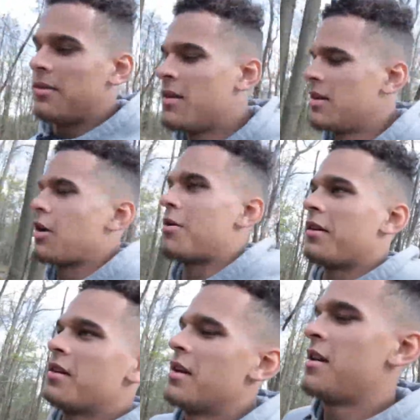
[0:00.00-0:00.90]
been
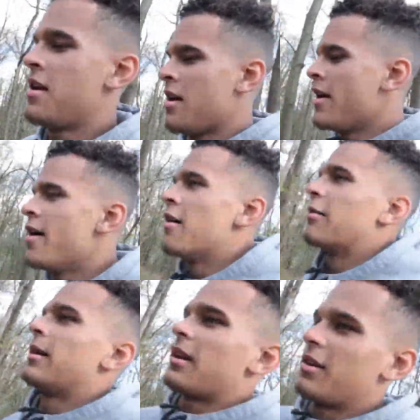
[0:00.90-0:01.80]
going
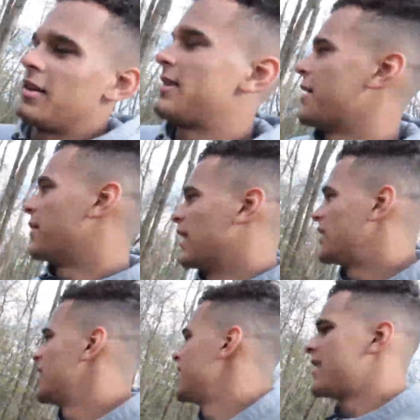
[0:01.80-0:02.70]
for about a good 10
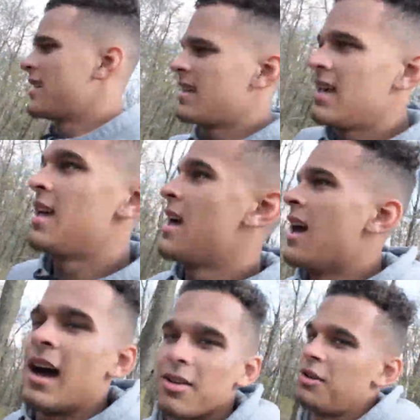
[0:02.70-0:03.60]
minutes.
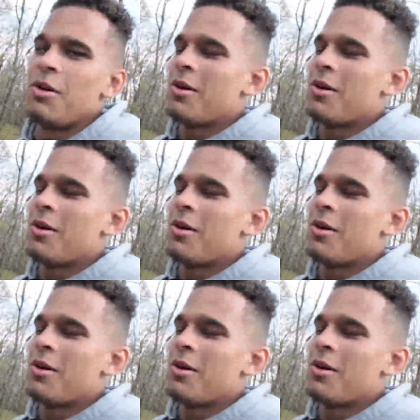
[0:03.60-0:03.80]
I don't know.